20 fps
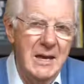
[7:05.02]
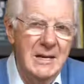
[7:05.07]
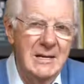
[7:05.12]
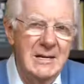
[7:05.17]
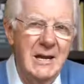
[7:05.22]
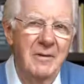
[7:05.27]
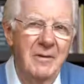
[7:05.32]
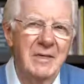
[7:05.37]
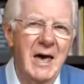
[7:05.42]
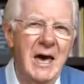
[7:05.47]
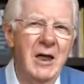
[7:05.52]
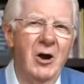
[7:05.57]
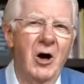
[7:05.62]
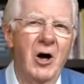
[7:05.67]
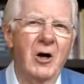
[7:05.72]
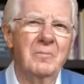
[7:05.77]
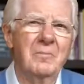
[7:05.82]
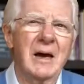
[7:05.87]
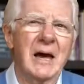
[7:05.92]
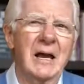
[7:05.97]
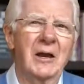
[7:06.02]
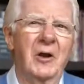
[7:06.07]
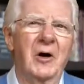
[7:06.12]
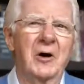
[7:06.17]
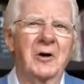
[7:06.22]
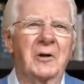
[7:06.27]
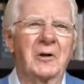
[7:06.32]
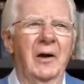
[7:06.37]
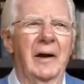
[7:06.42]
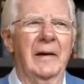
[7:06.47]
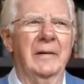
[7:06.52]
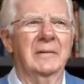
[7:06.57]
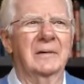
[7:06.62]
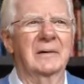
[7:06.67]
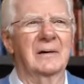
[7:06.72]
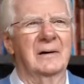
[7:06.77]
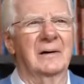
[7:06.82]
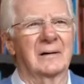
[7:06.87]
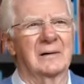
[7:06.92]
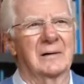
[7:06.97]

Now that all may look like, oh,